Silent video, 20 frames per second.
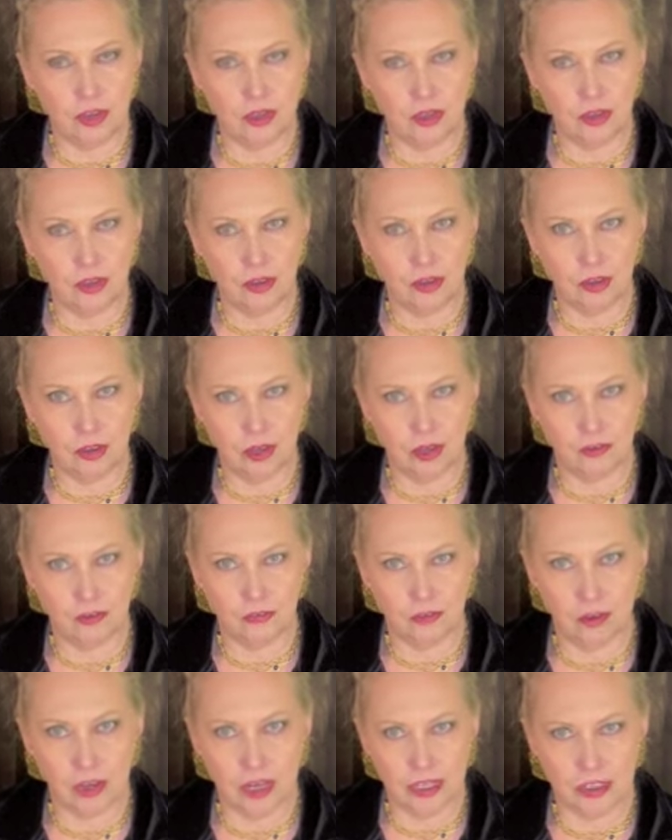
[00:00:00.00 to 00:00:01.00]
thick
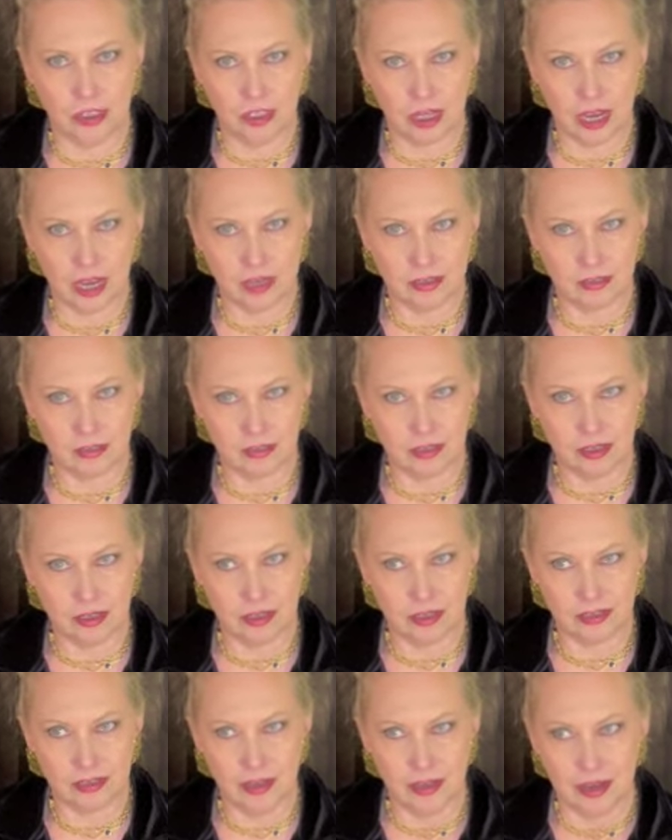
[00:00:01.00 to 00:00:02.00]
French
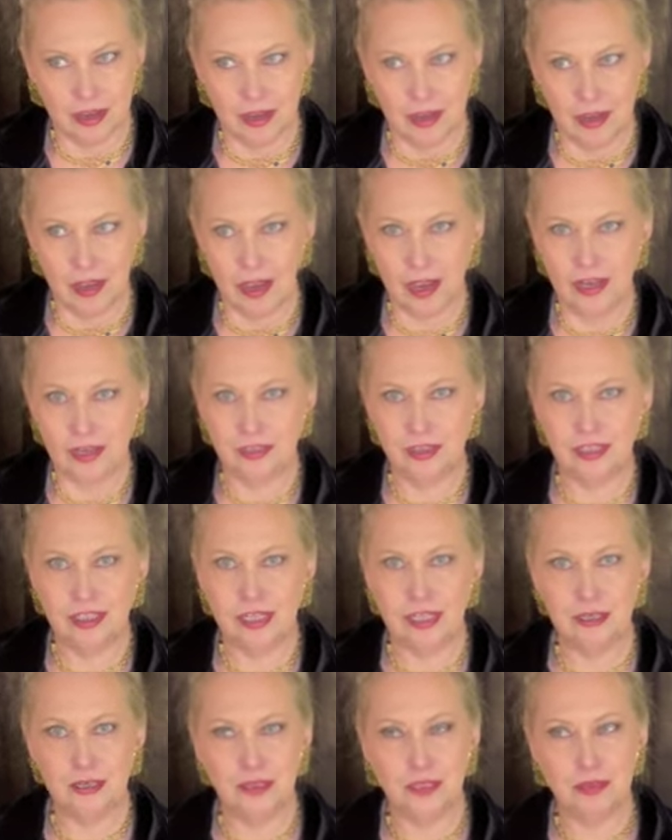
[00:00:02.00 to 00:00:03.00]
accent, and
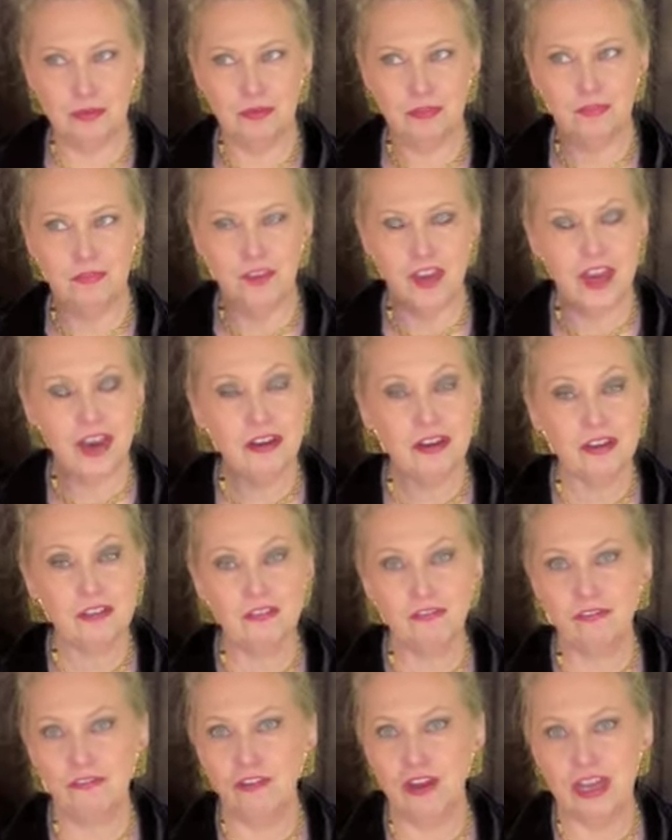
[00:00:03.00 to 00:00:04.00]
she was very
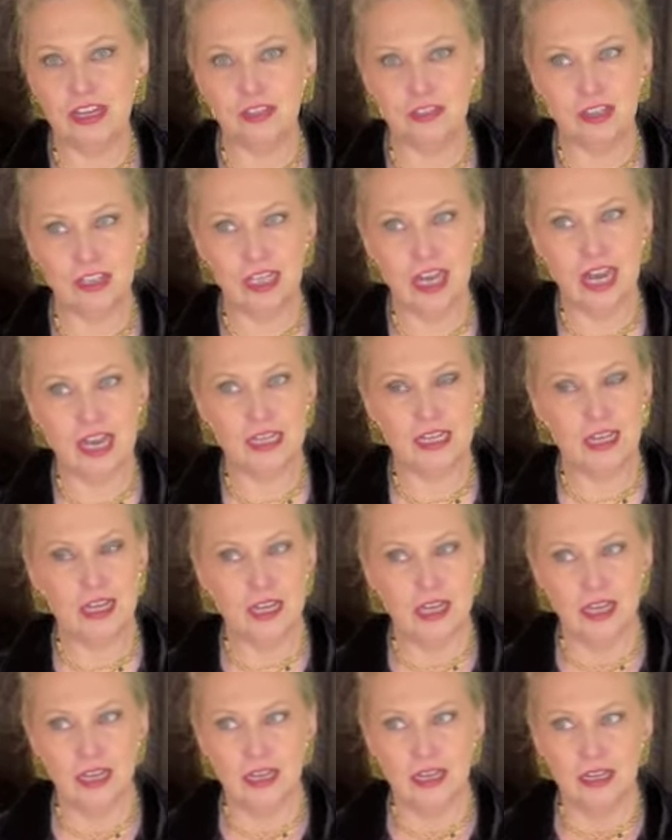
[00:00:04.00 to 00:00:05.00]
French.
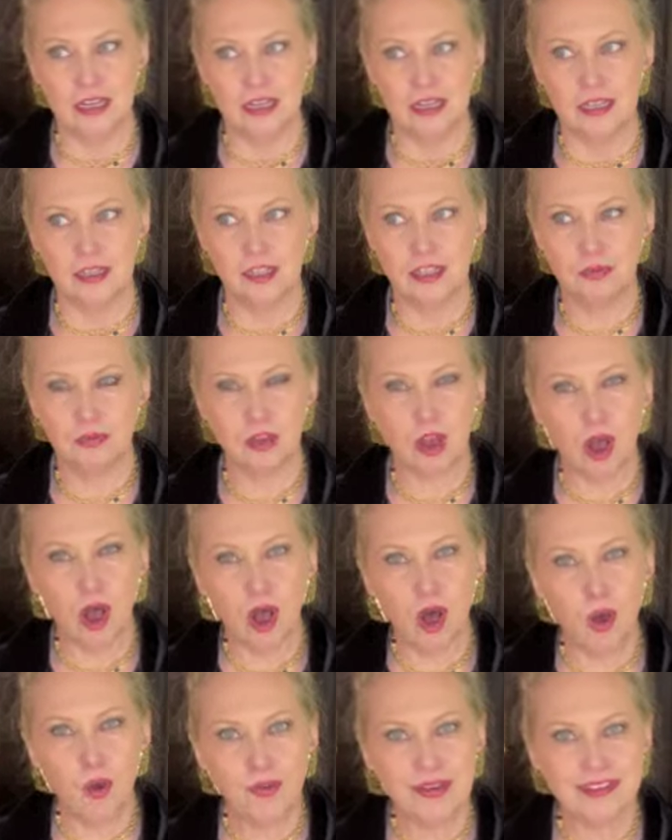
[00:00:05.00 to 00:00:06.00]
She was
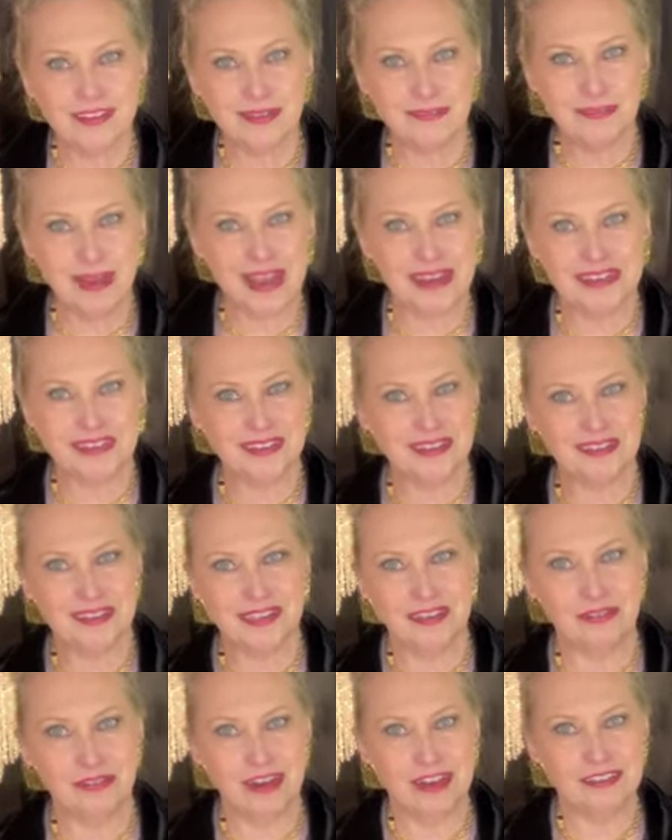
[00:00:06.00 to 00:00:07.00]
always immaculately
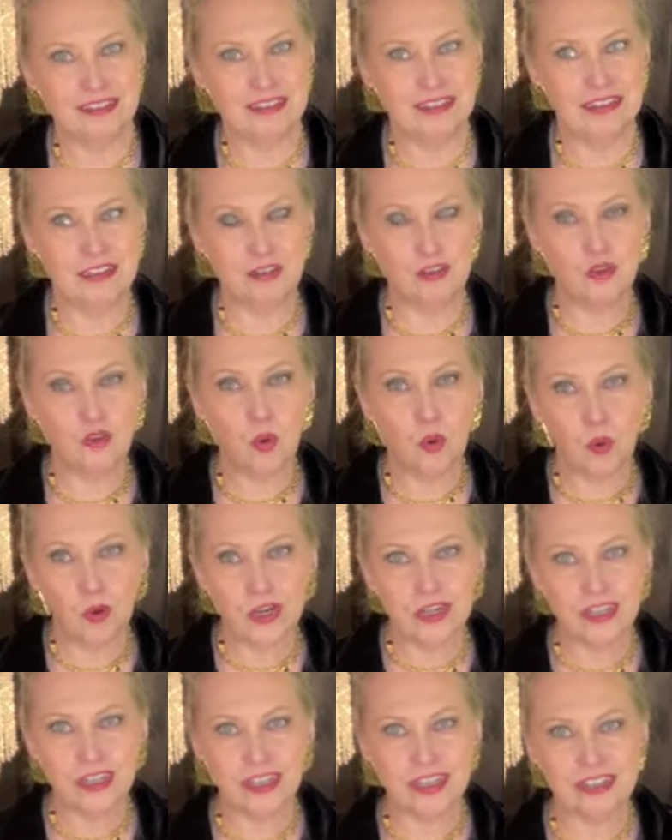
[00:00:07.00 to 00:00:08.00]
dressed in these
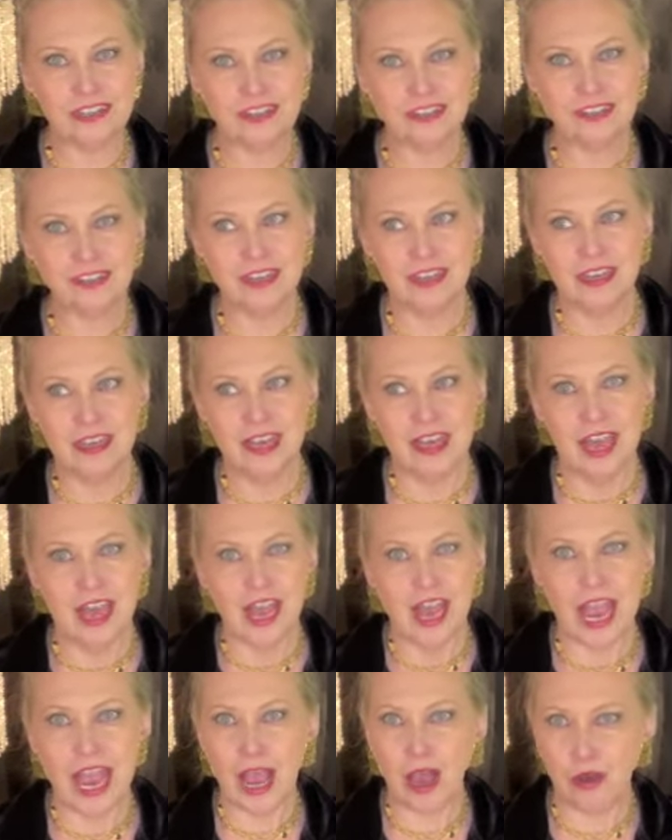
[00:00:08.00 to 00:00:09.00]
gorgeous
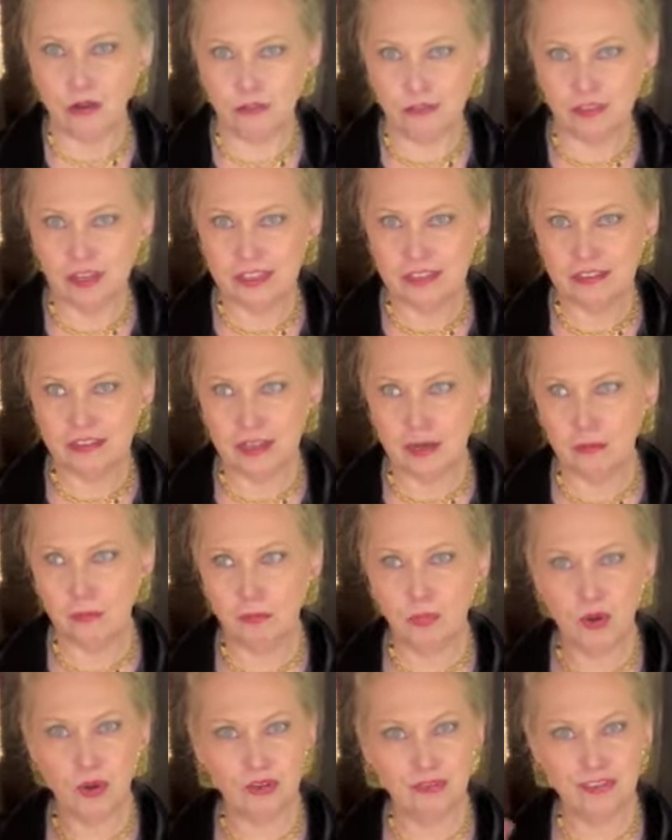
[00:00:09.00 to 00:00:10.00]
outfits and
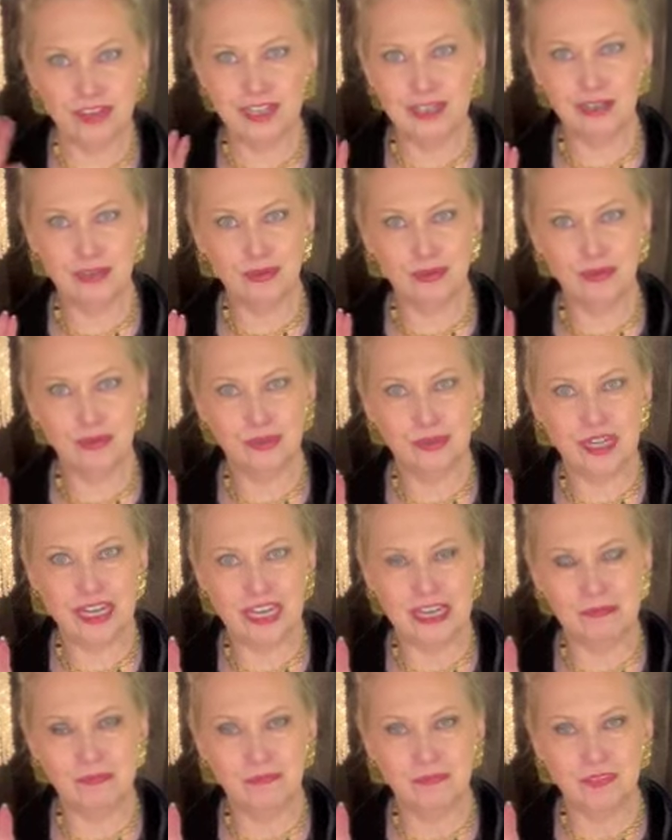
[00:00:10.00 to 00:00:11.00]
perfect
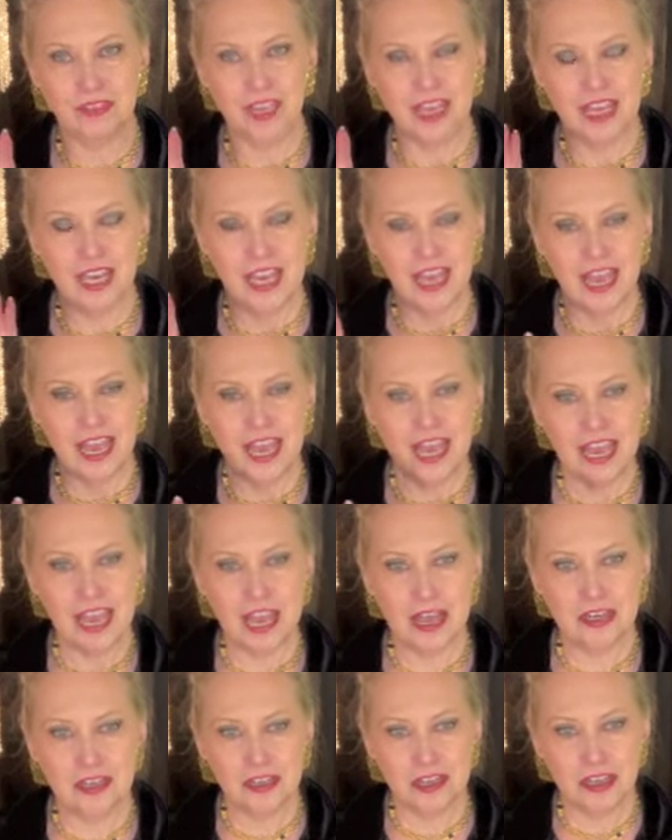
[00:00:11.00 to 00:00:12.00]
jewelry,
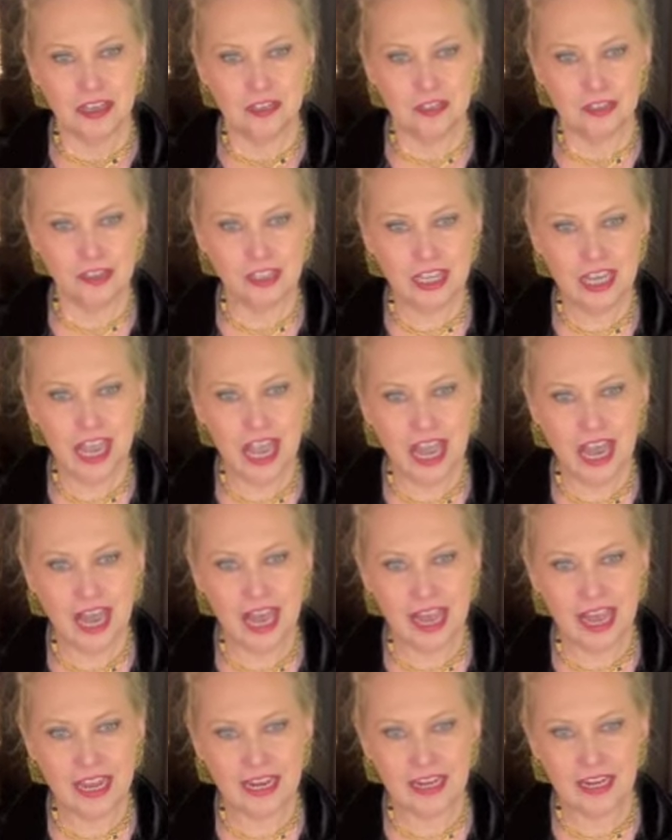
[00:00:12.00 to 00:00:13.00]
and she
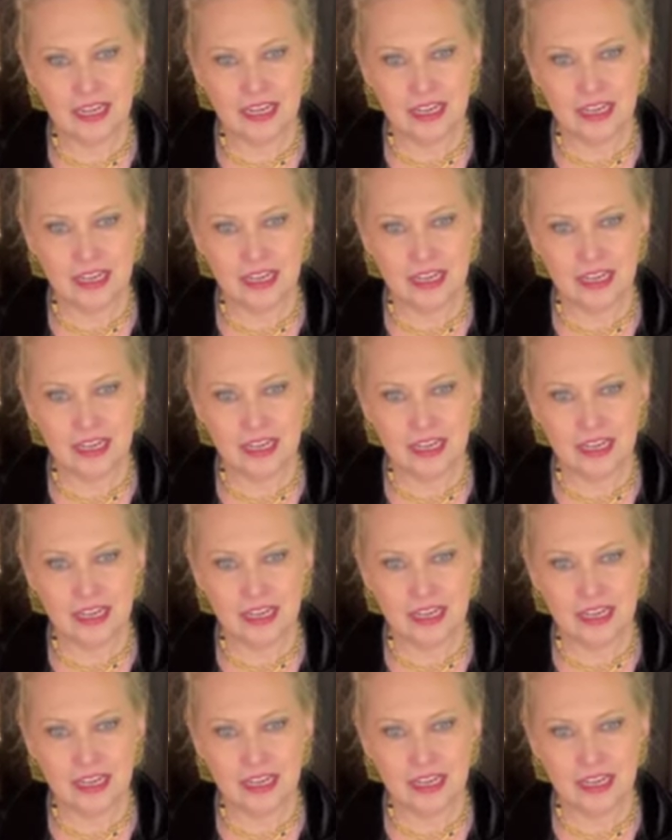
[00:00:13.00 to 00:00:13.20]
had